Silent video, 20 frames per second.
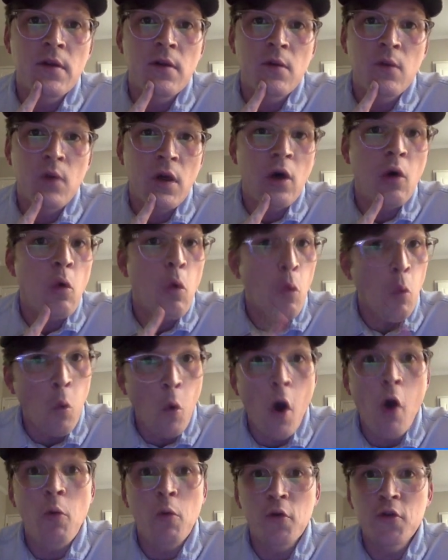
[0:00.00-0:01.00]
well,
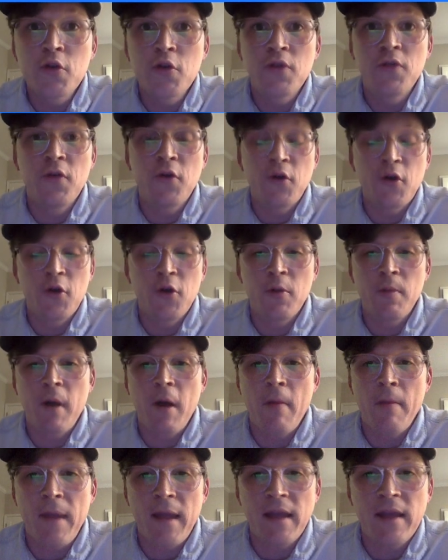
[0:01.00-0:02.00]
what would you feel good
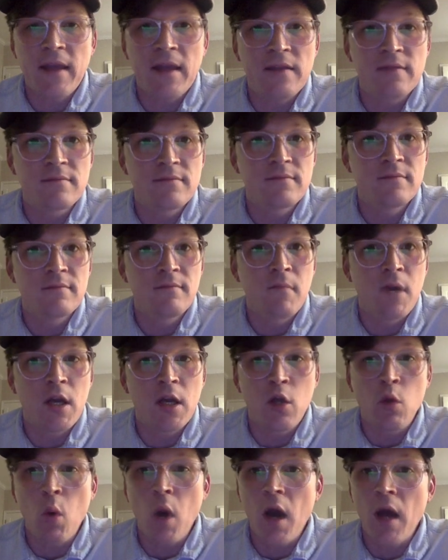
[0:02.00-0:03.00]
about making
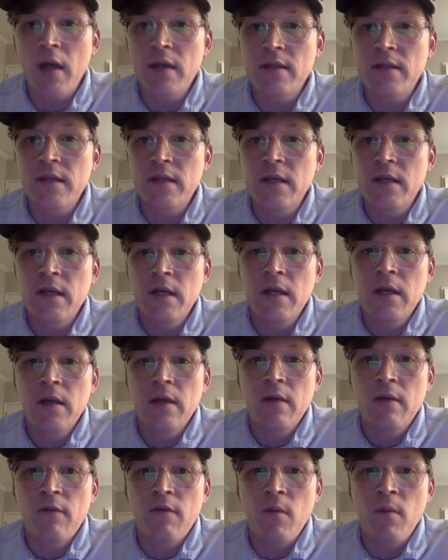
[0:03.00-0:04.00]
money-wise?
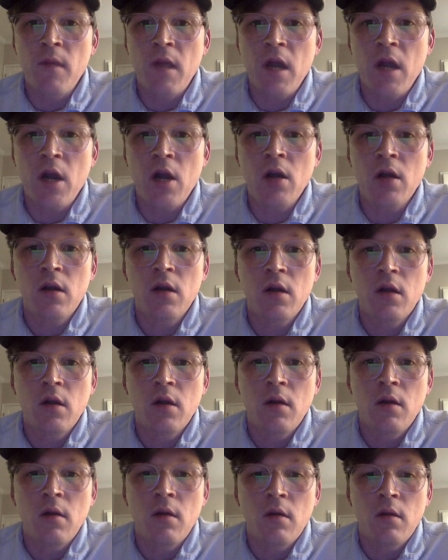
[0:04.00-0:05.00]
From there,
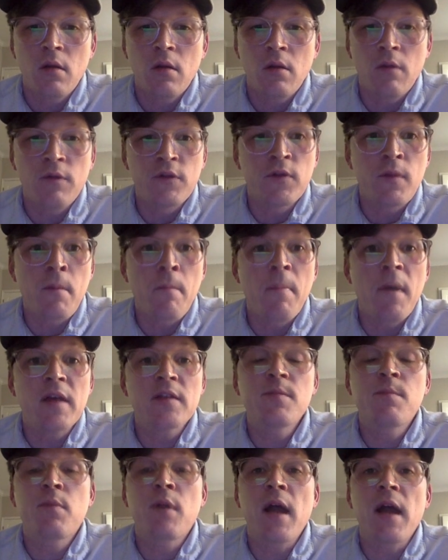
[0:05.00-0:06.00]
some
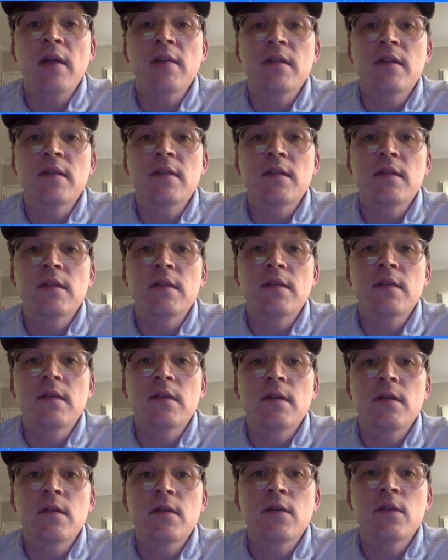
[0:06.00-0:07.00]
best practices.
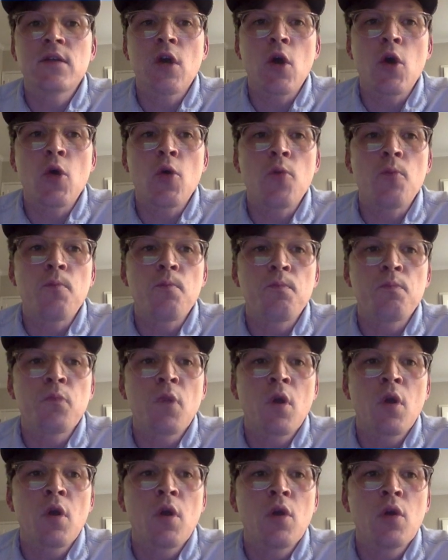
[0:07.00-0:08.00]
So
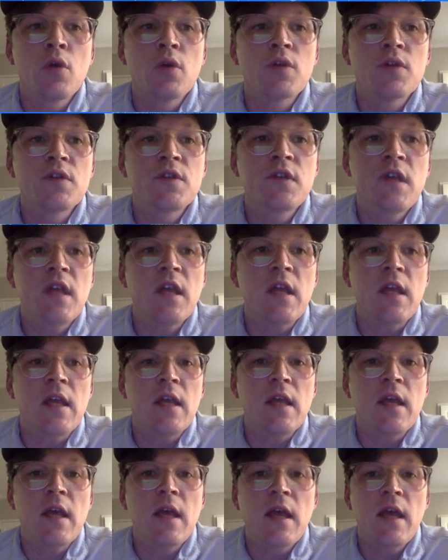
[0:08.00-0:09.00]
you'll
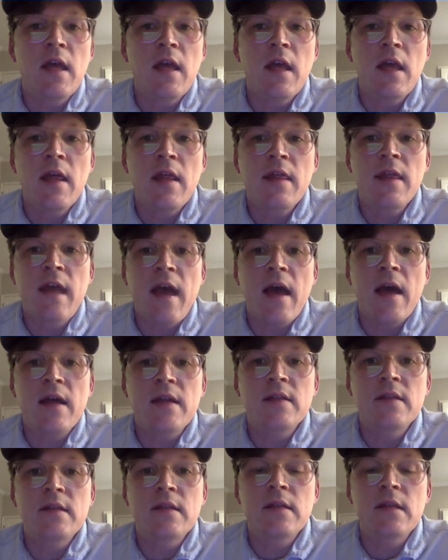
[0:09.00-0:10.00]
see
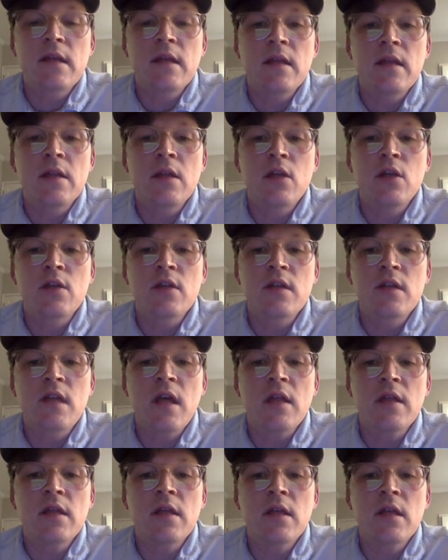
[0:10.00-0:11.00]
that there's
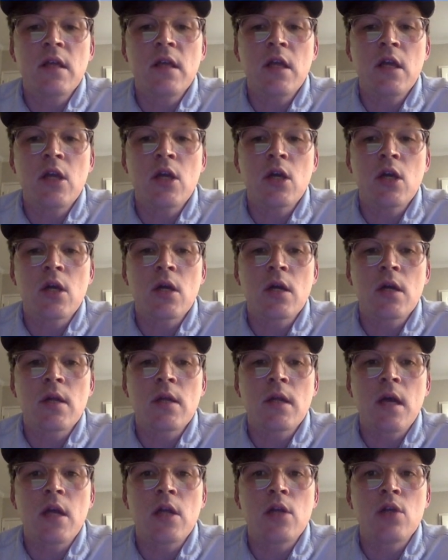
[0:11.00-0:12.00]
nothing here
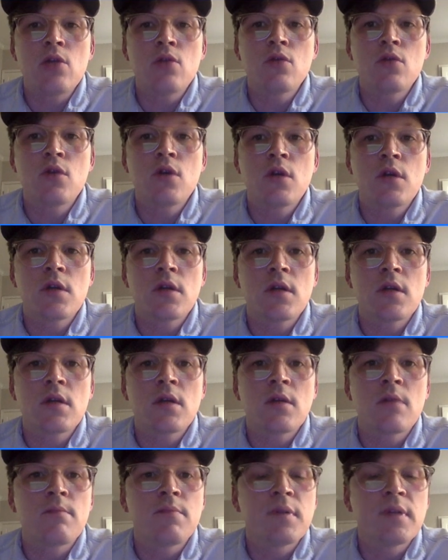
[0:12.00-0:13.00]
that you couldn't
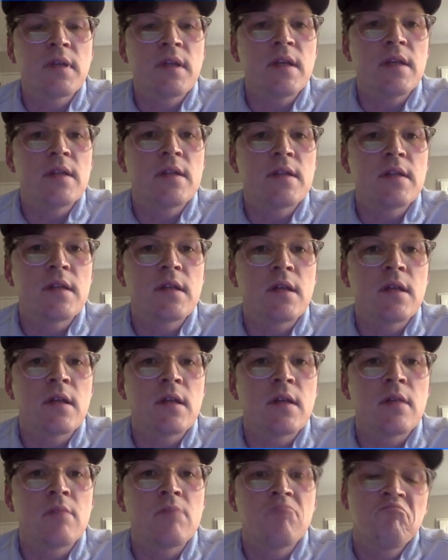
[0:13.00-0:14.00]
complete
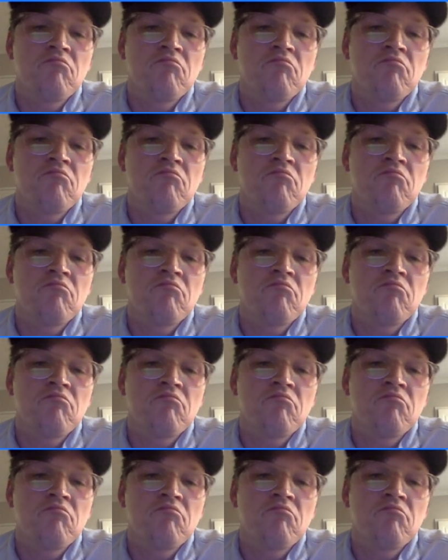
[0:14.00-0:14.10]
in